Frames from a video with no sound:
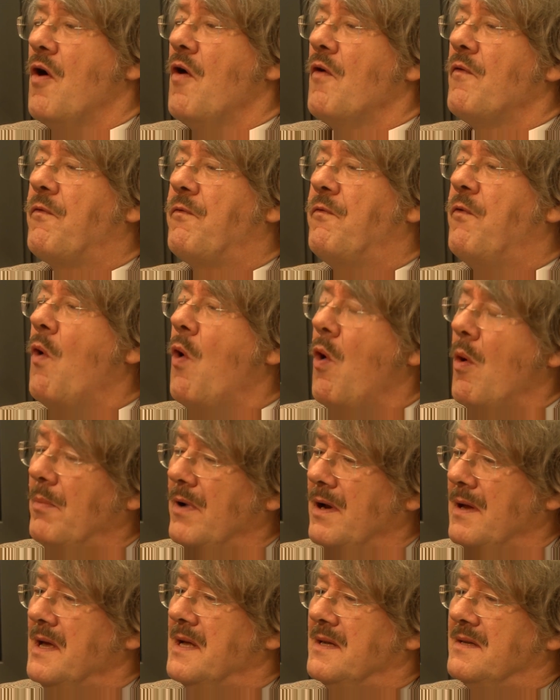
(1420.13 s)

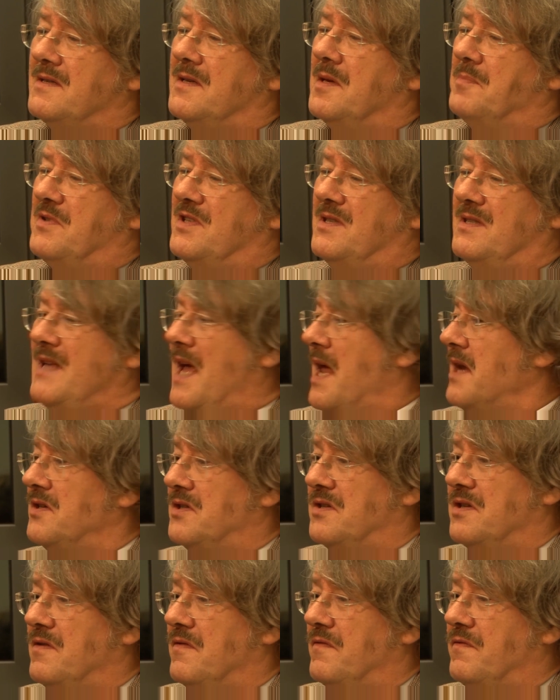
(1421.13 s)
formal and
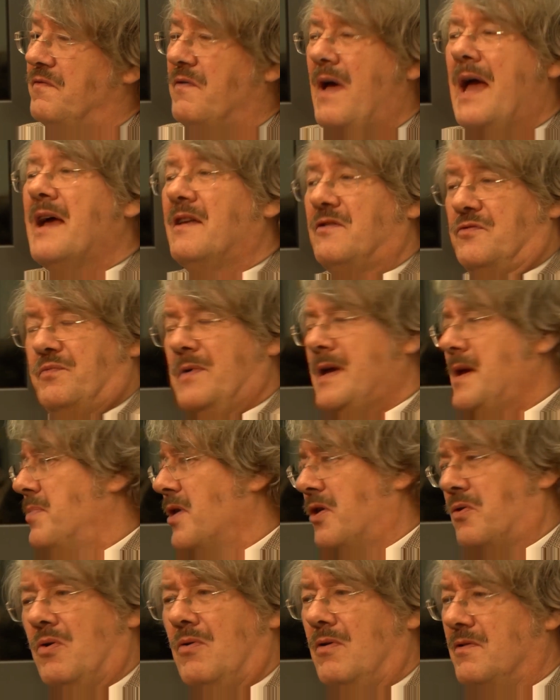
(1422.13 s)
substantive, as
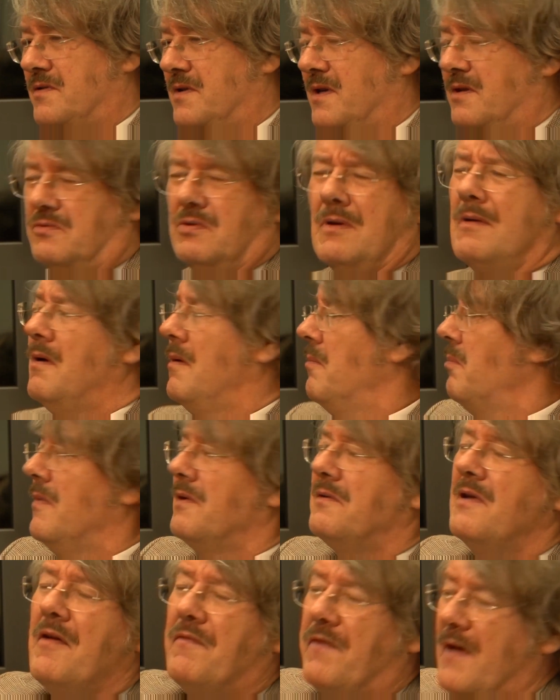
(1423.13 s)
Weber calls it,
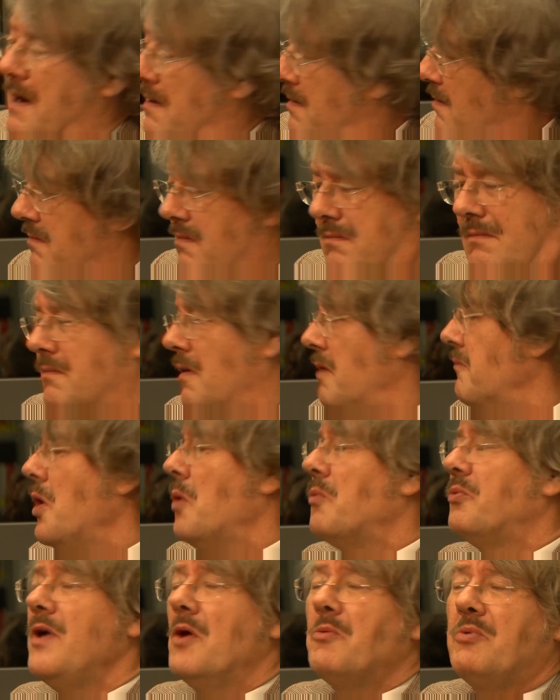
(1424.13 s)

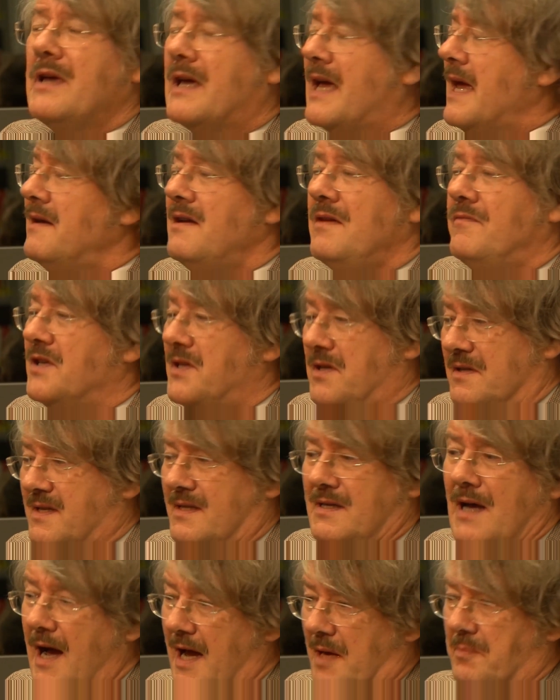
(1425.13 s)
we can leave it
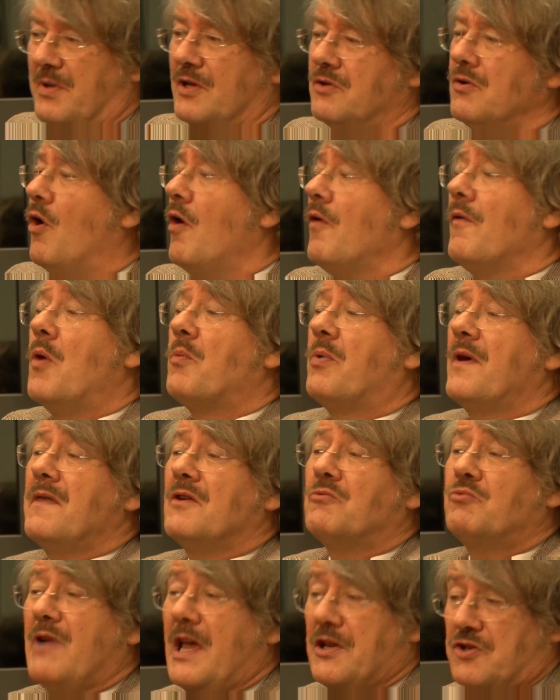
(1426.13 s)
aside, but
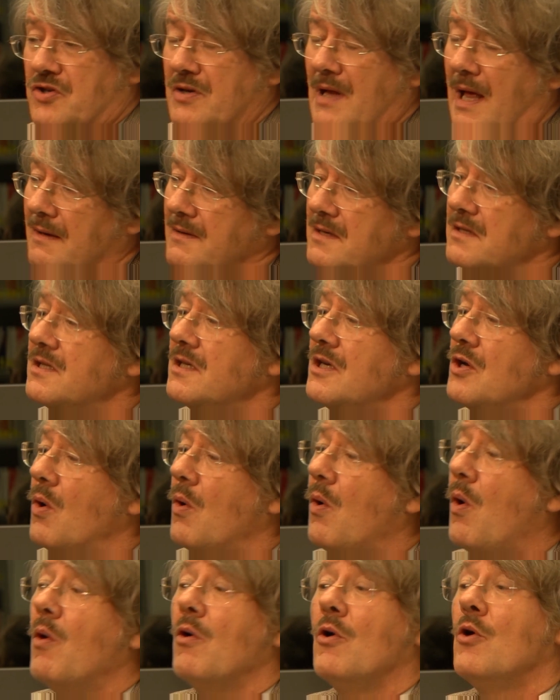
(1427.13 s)
whether rationality
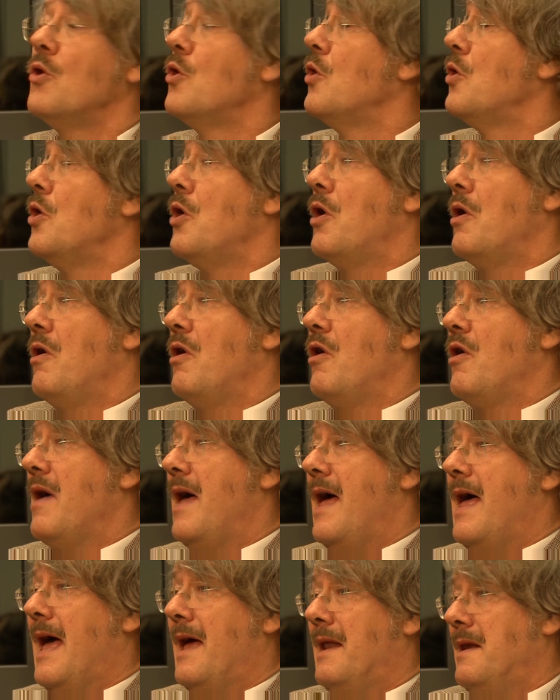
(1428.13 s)
or
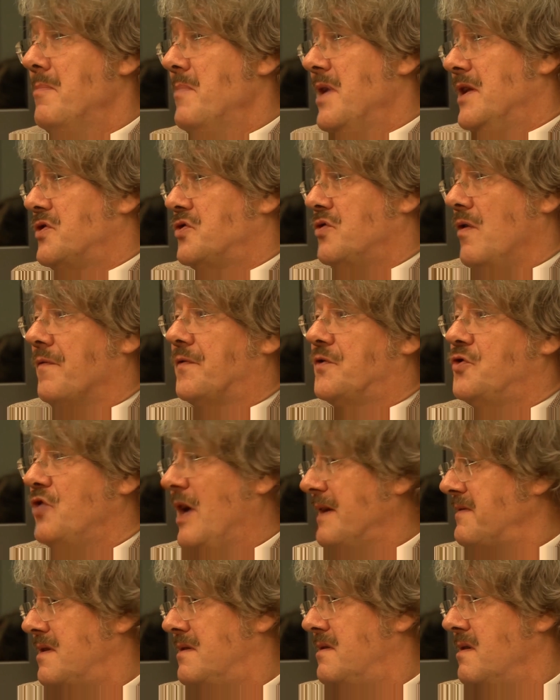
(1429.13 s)
elements of
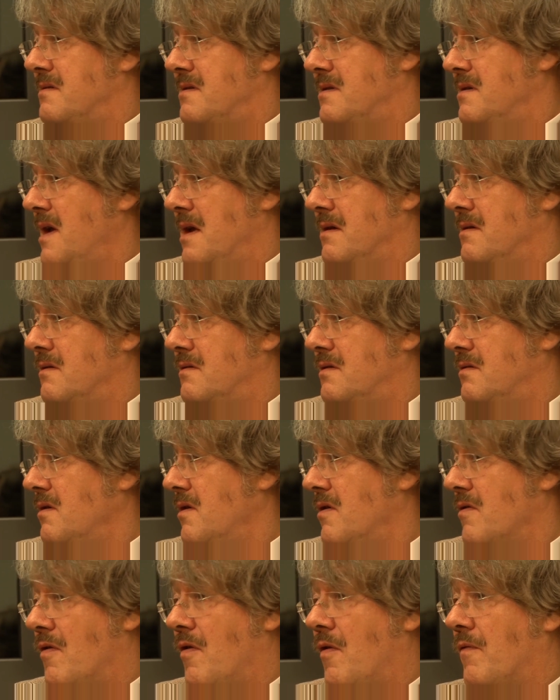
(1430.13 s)
justice and
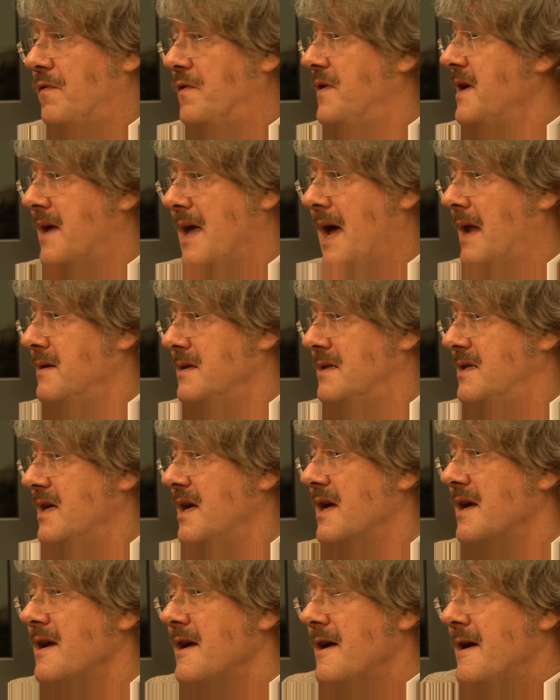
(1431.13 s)
of legality,